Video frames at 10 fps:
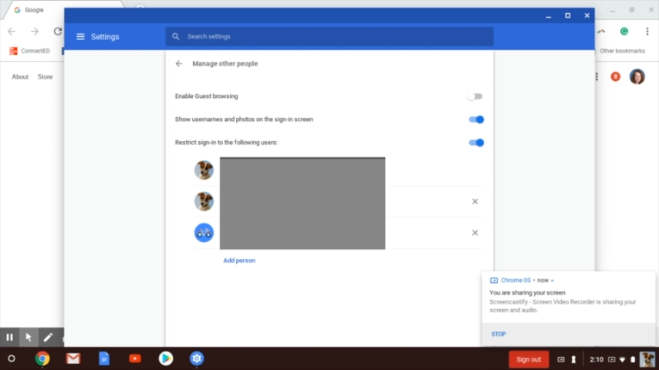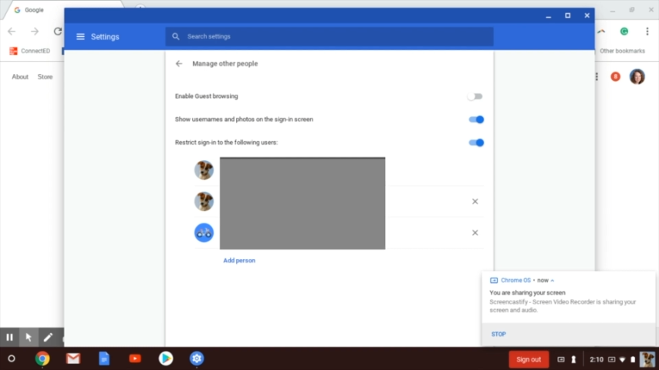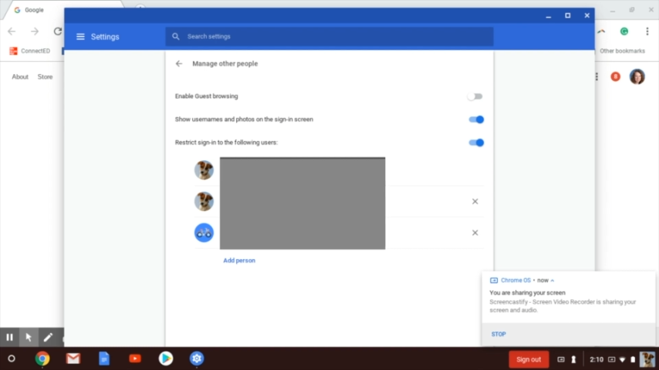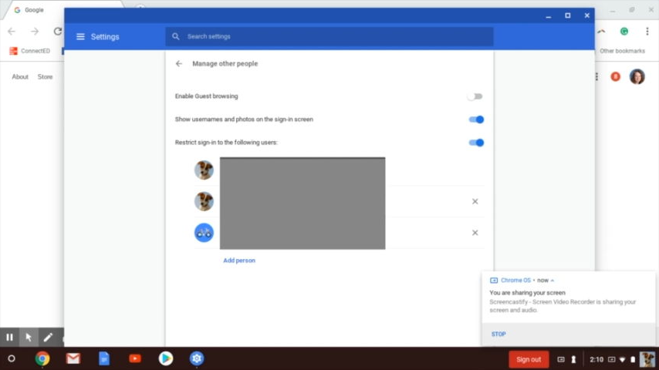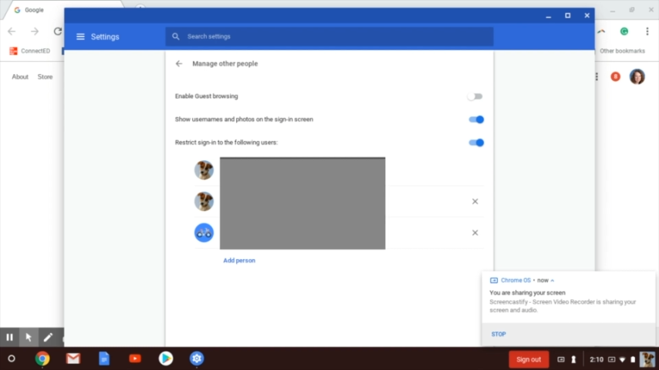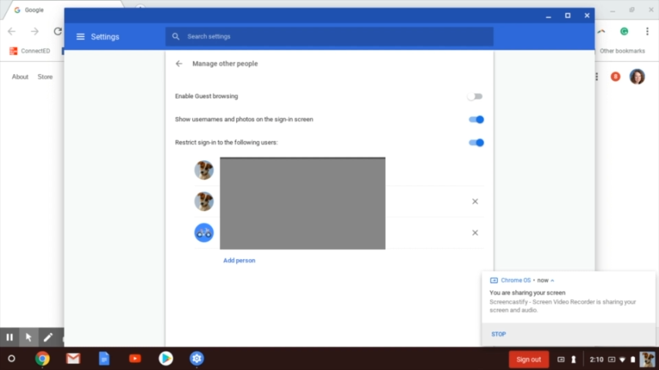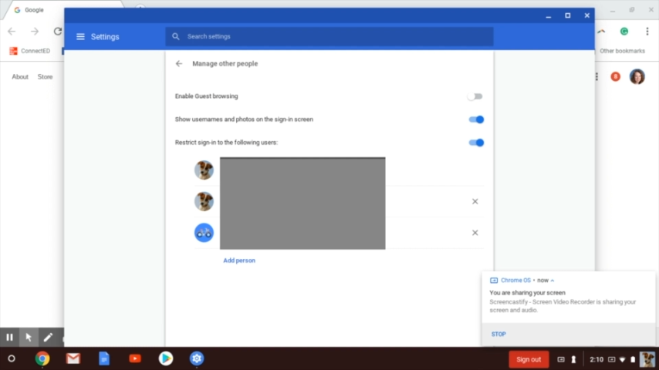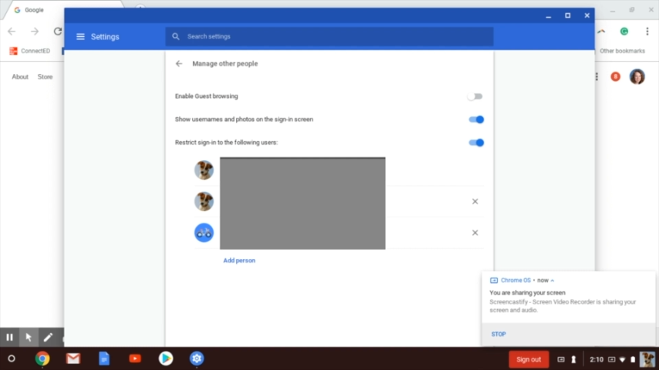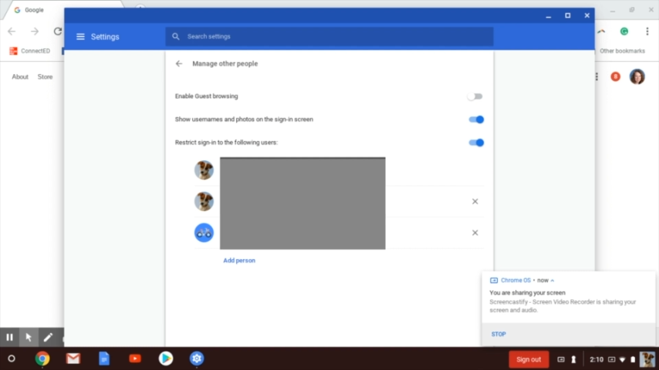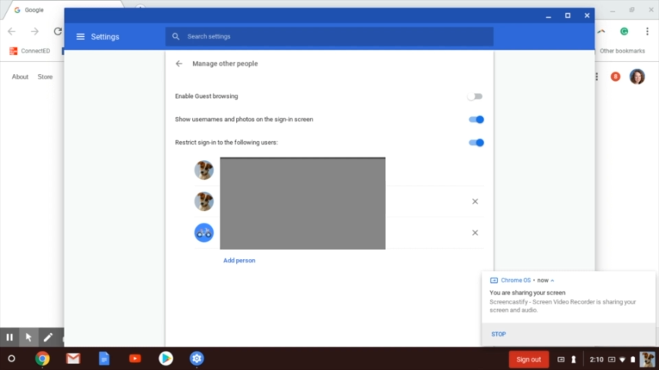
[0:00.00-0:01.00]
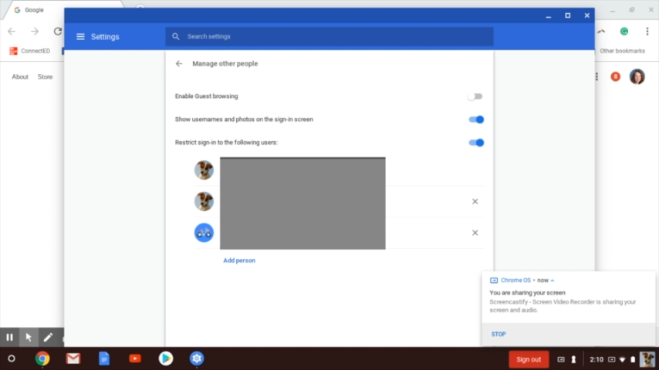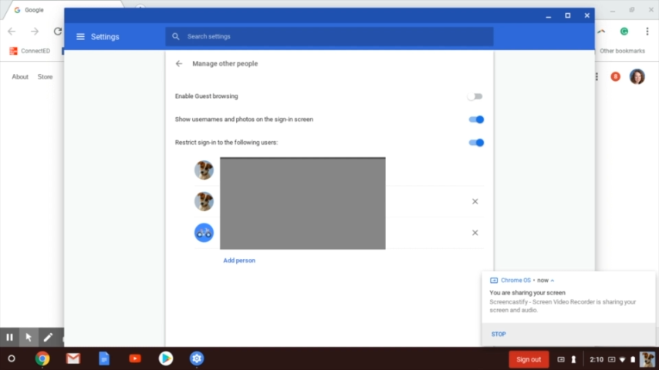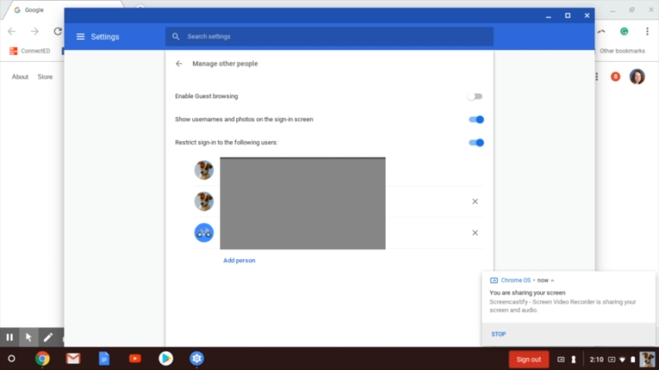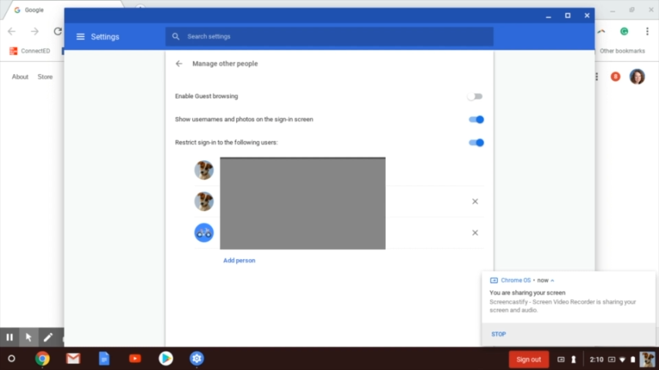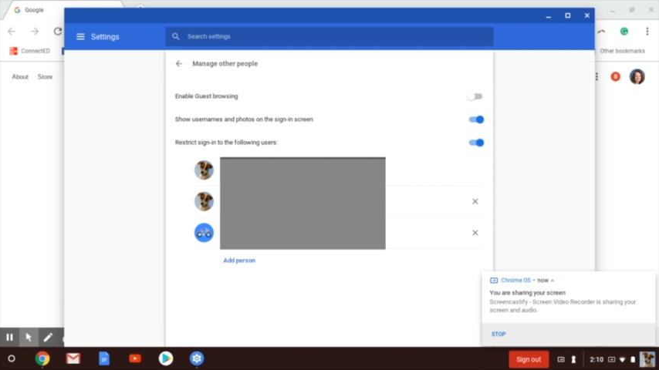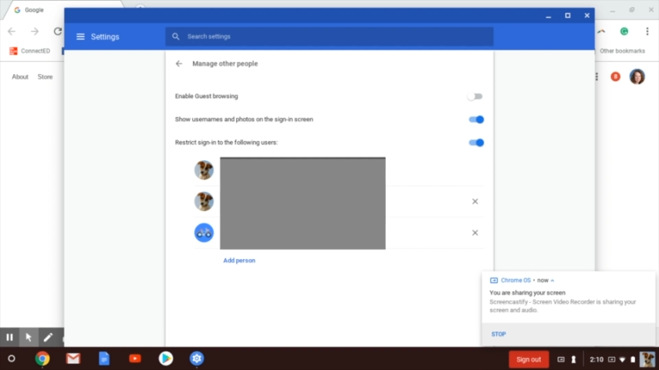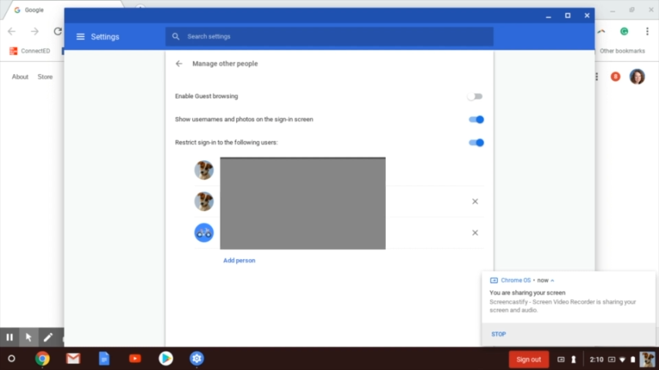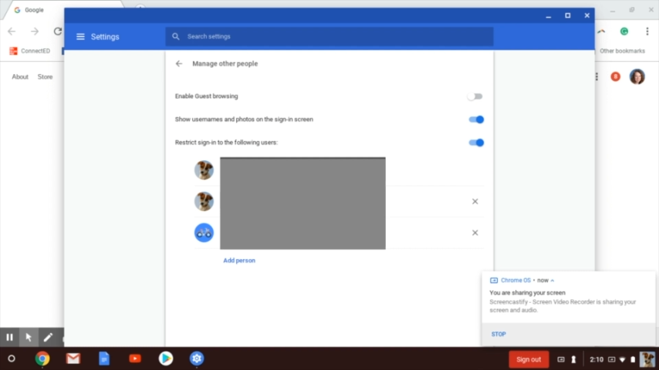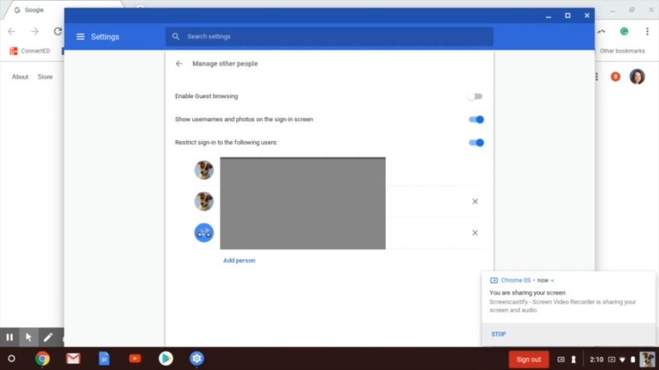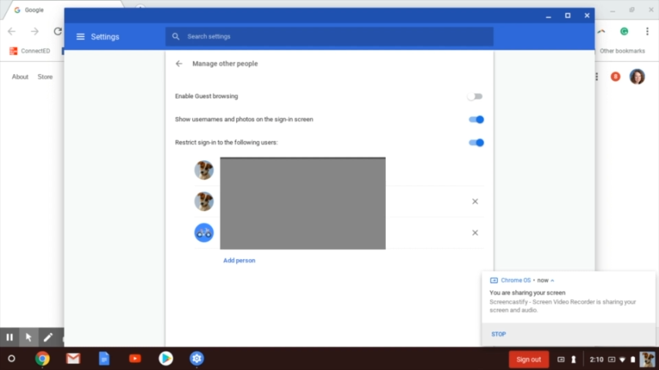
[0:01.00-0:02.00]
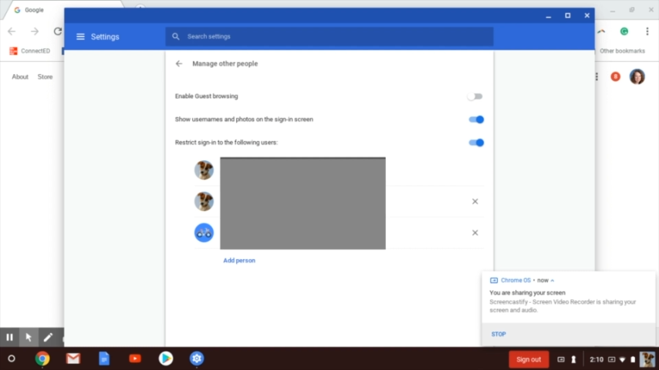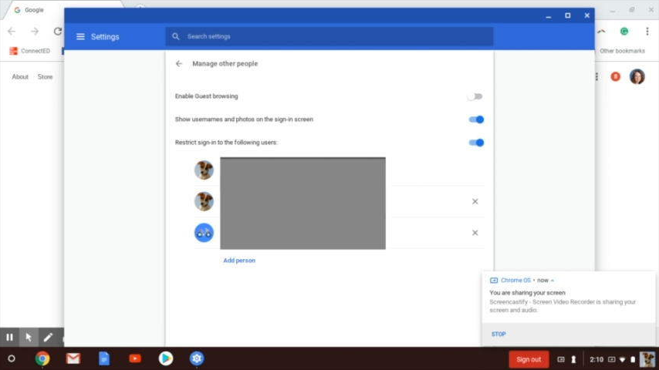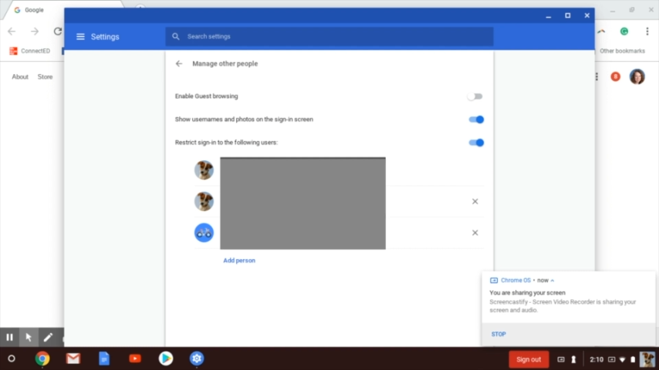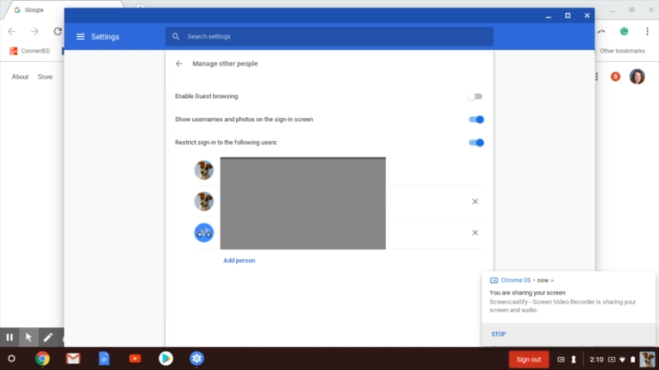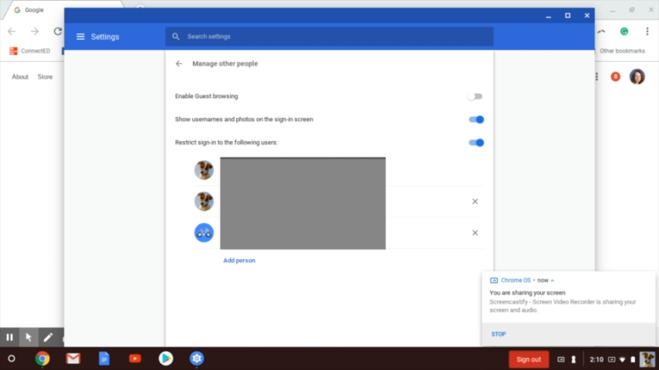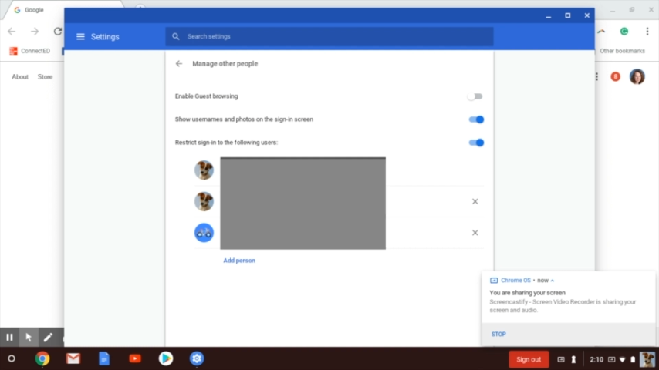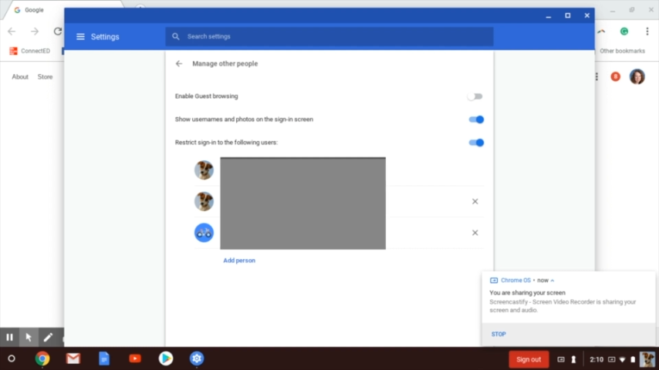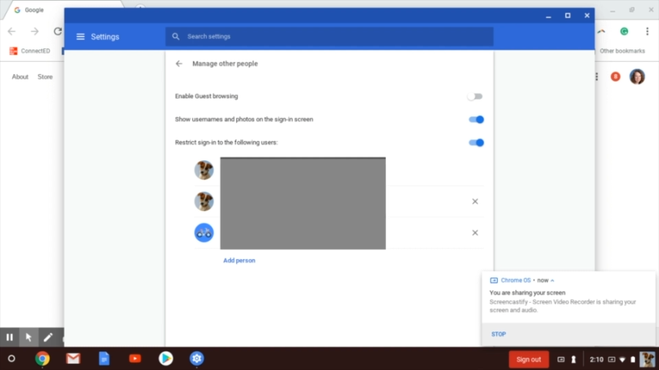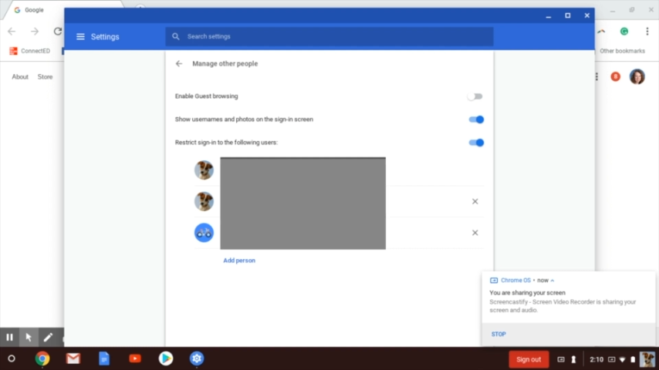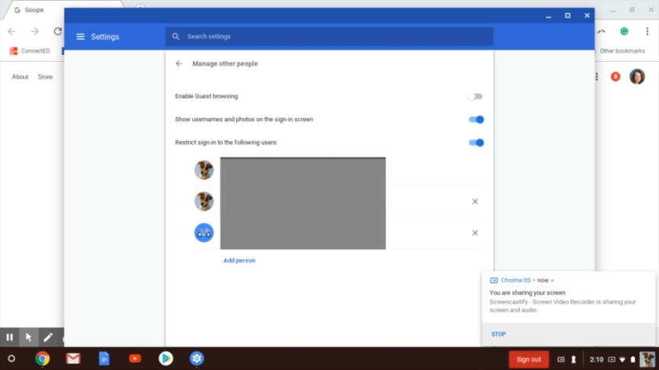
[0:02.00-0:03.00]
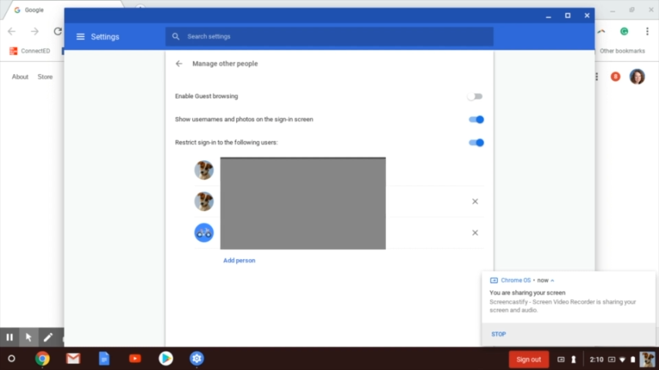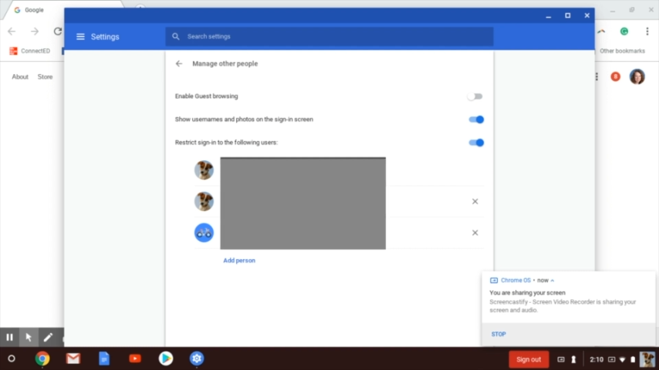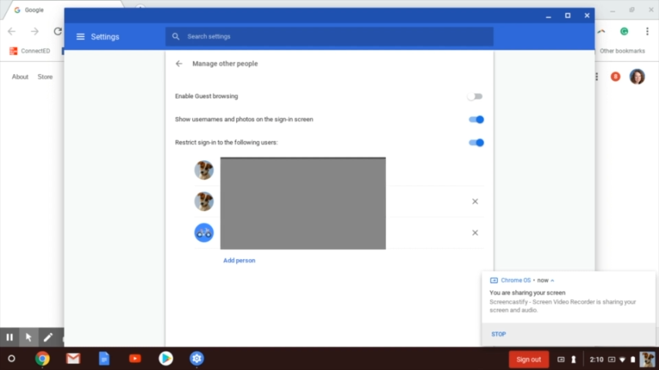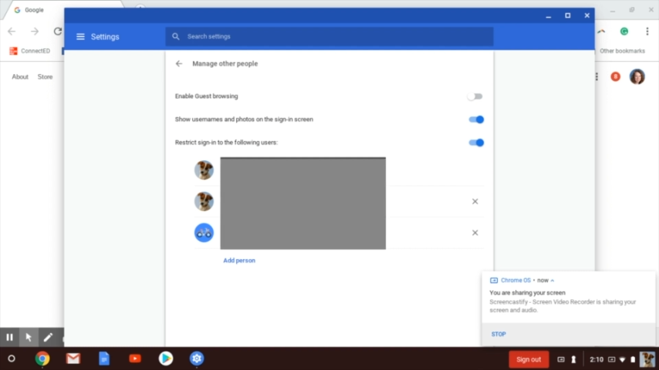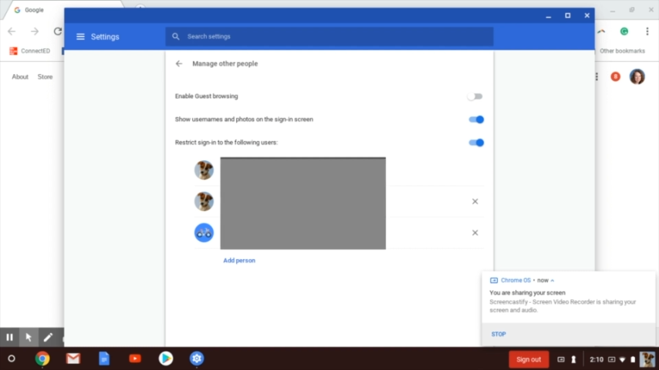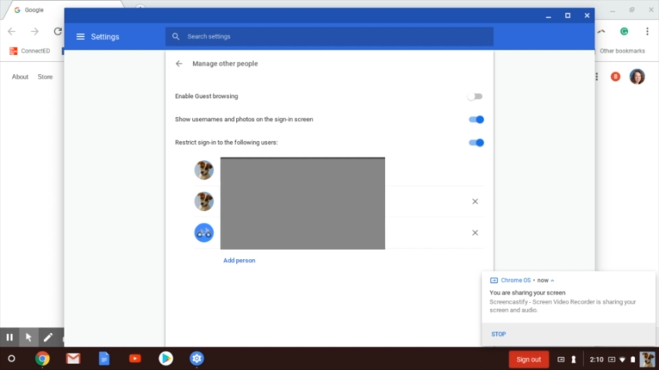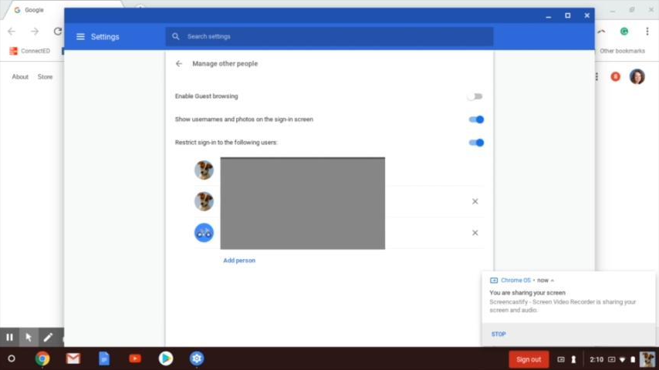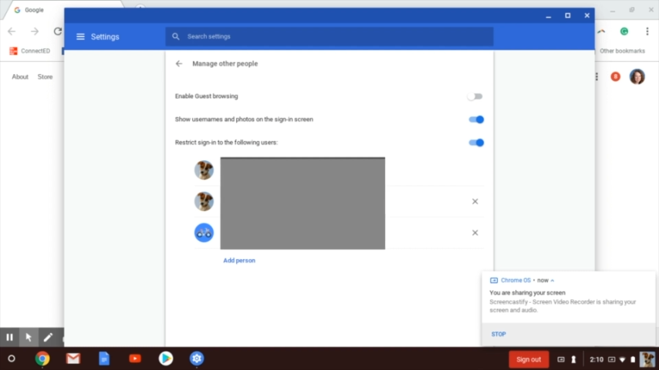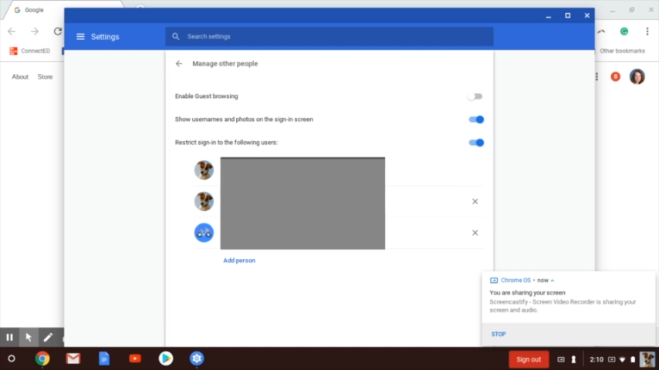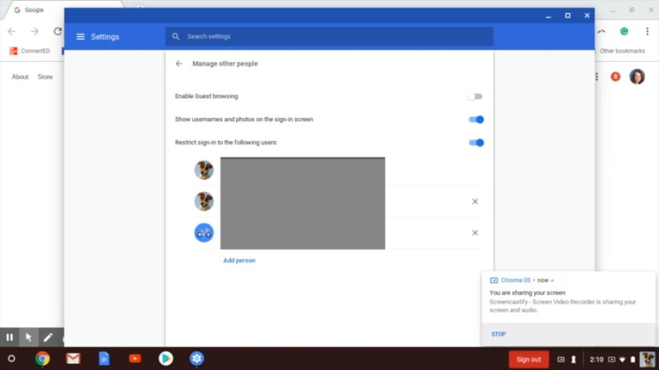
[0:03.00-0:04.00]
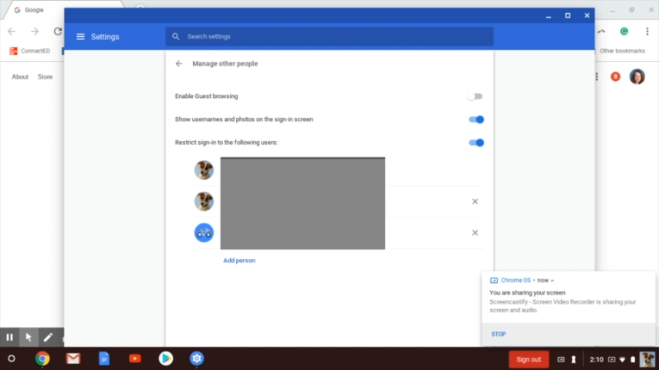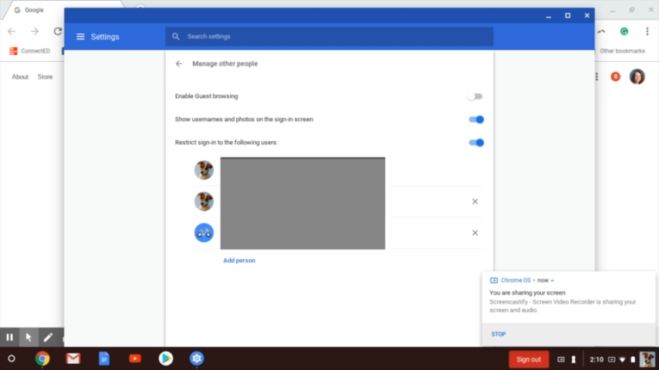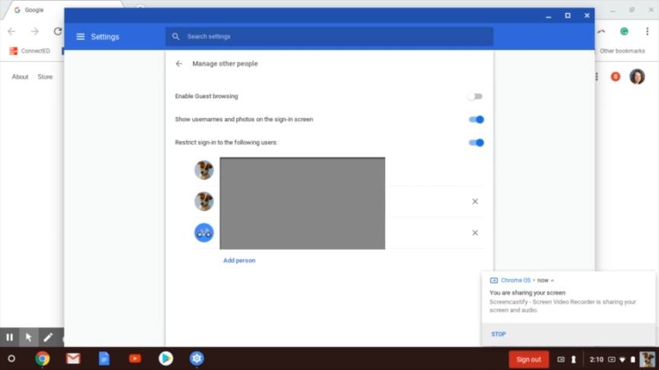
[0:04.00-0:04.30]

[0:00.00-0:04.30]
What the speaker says: [unreadable: no face in view]